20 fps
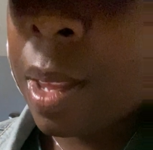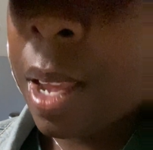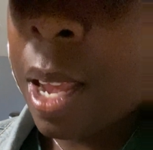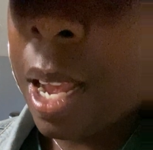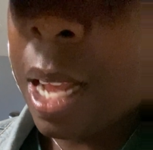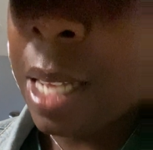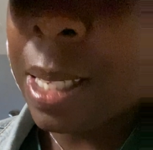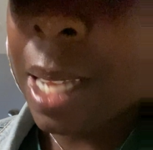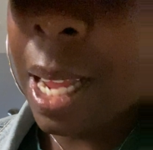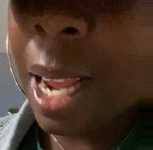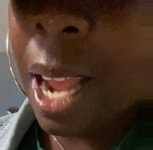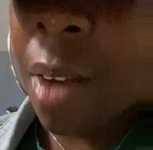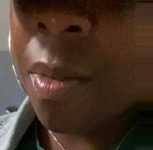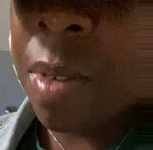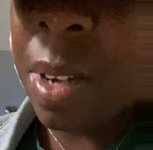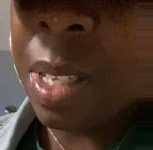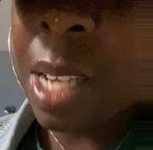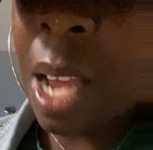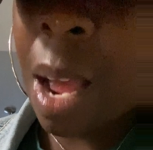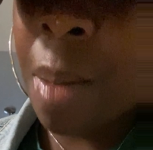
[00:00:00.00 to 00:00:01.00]
it's like
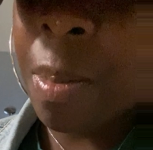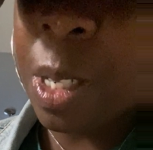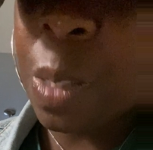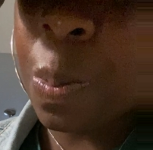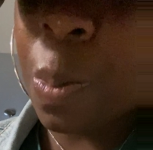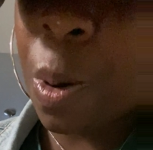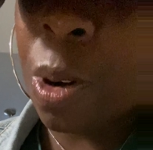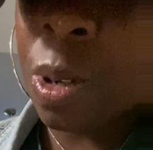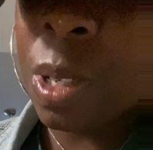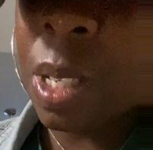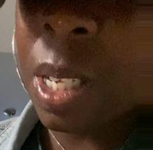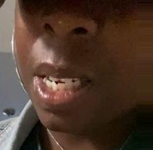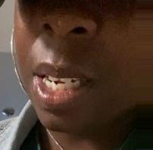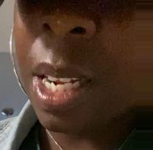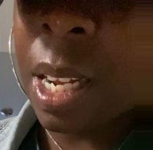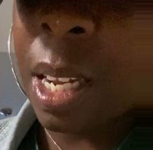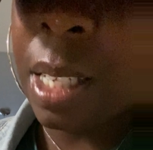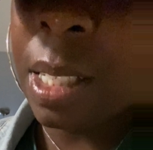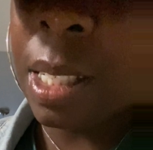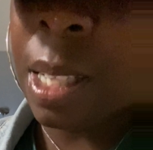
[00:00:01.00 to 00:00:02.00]
every time this person
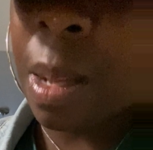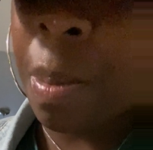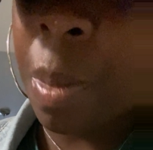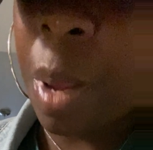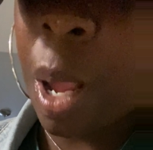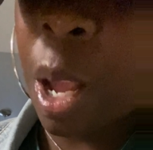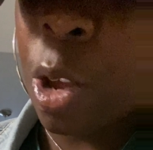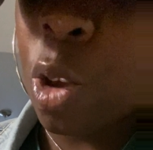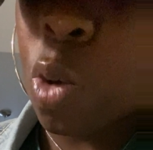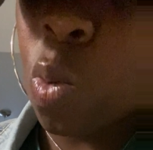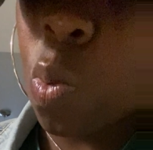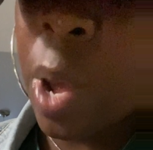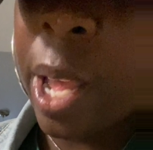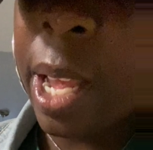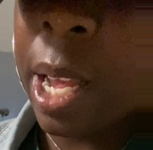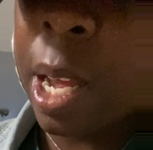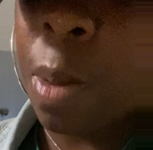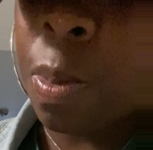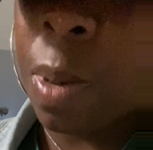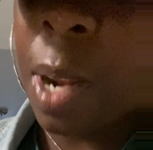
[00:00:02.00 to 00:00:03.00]
does something you
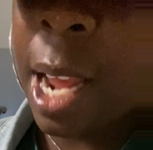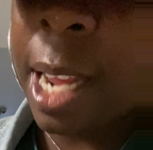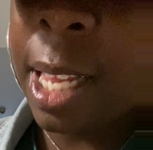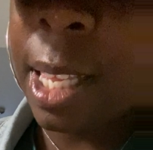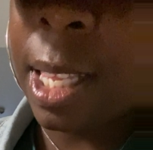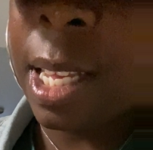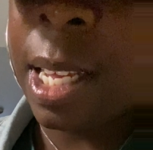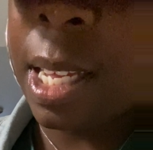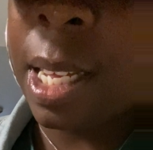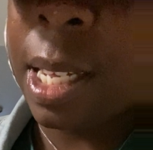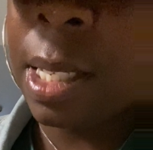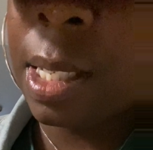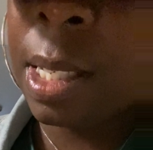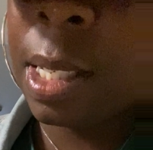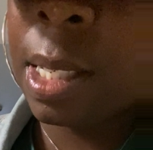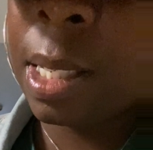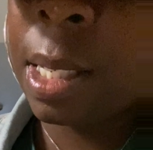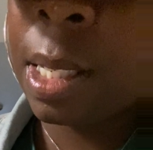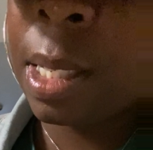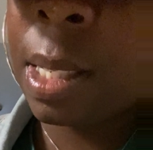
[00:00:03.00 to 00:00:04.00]
wake up like
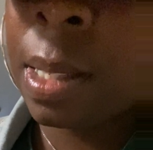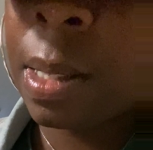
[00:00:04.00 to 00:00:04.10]
this